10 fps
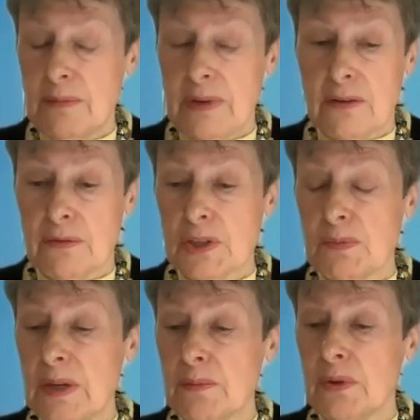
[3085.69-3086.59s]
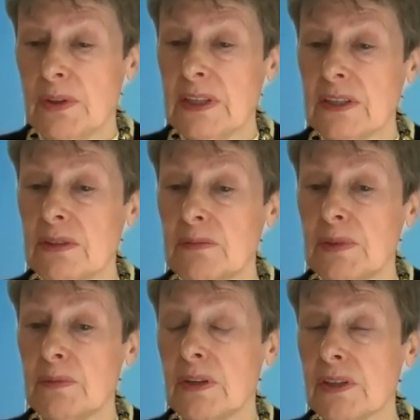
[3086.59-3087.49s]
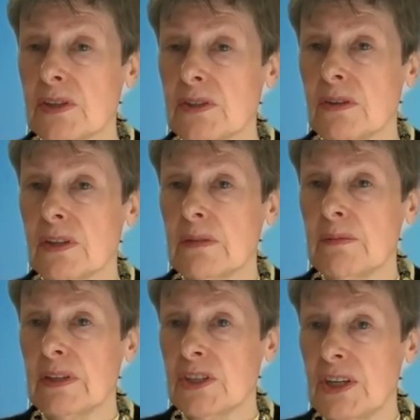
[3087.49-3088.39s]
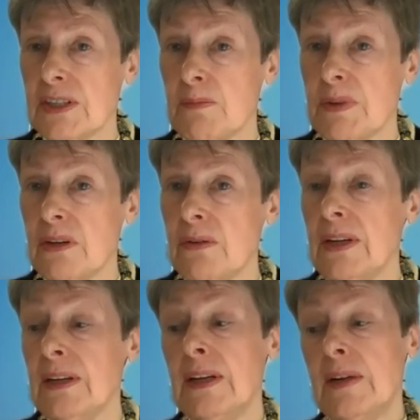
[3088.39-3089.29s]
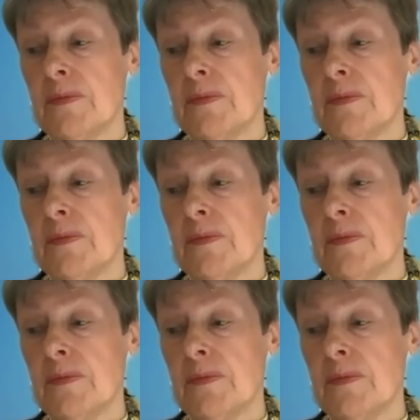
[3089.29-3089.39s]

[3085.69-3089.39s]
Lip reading: Belarus being pulled into it, but we're also talking about the JCPOA,